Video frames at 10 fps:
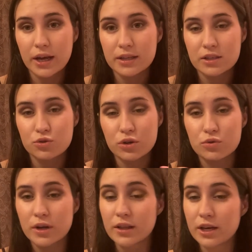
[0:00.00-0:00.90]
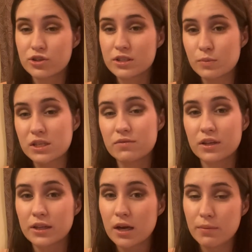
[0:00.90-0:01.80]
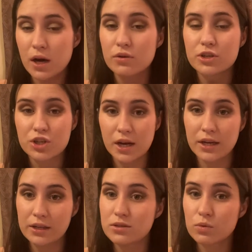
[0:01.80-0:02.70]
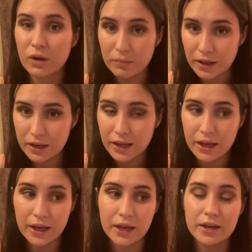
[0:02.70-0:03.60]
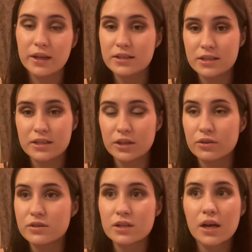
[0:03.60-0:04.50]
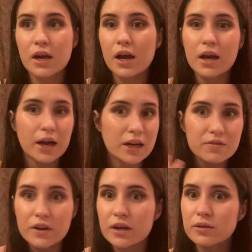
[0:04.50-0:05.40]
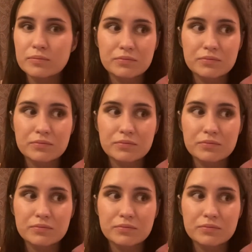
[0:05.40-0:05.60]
It's a short story collection specifically about Chinese women and it details kind of a